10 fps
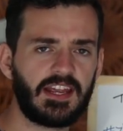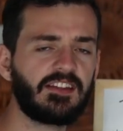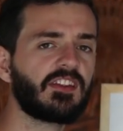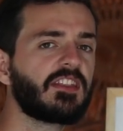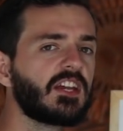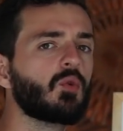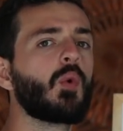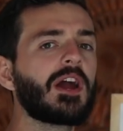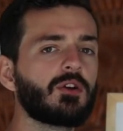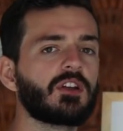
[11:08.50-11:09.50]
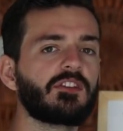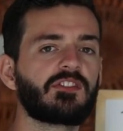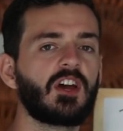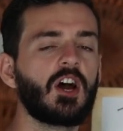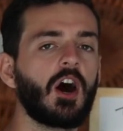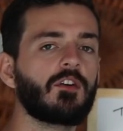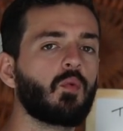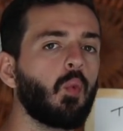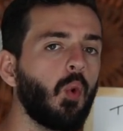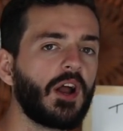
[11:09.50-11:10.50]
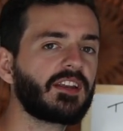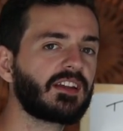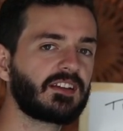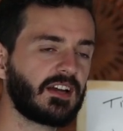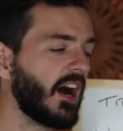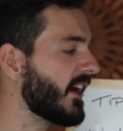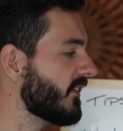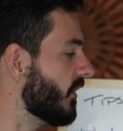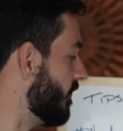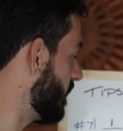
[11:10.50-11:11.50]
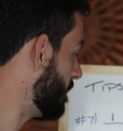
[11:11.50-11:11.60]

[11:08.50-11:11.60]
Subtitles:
is the awareness of what kind of